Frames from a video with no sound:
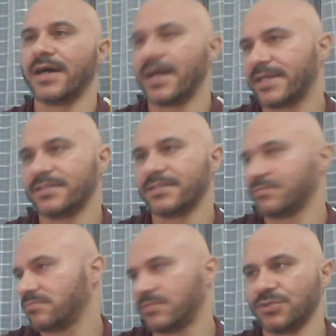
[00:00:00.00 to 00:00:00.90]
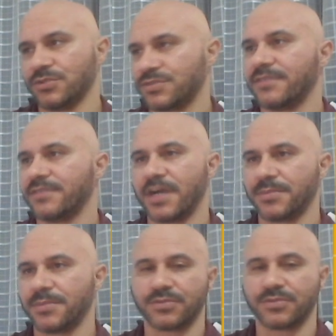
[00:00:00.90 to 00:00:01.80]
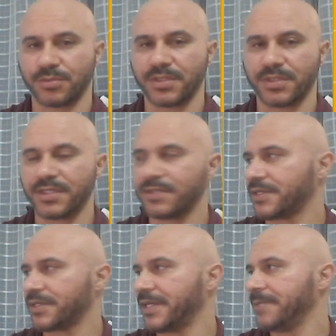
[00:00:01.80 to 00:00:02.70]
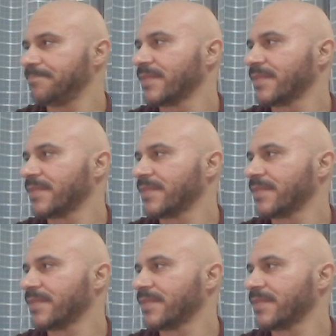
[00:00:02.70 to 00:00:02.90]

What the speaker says: I can use the environment normally. Okay.